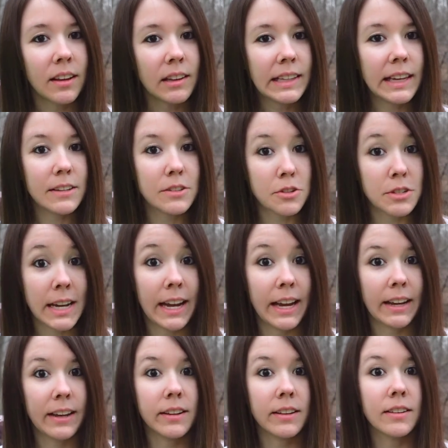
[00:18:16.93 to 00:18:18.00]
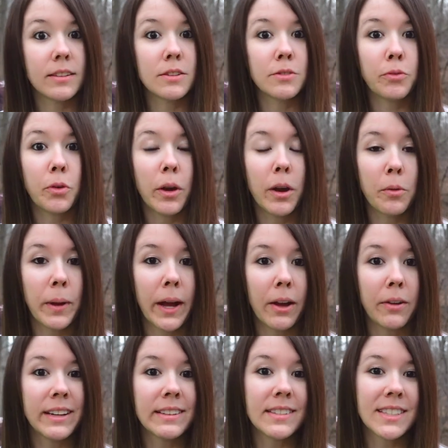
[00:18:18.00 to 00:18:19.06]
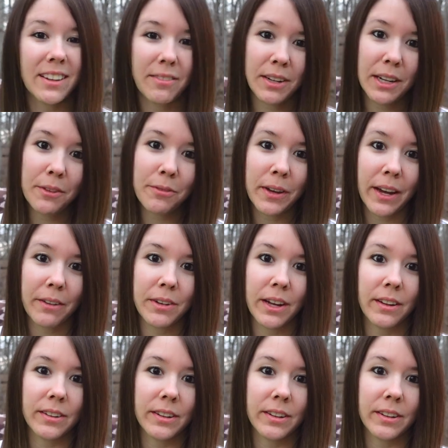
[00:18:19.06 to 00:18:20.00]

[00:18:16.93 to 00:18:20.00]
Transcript: laser tag guns, for around $75.